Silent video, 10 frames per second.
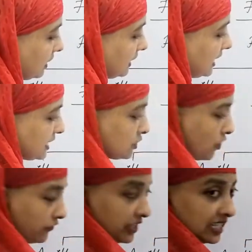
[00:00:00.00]
There is
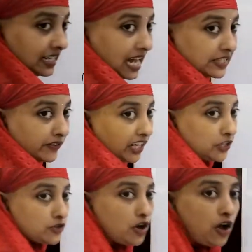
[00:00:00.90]
no further
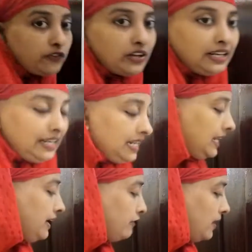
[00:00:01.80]
classification of
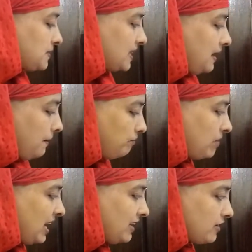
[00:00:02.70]
linking verbs,
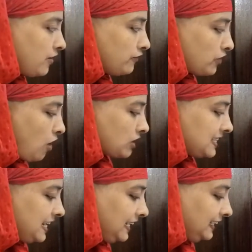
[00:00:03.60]
but for
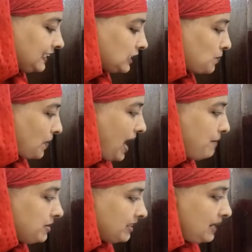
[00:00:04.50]
auxiliary there is
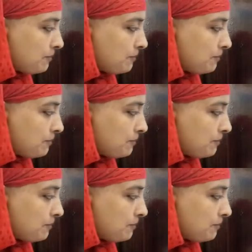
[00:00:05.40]
primary,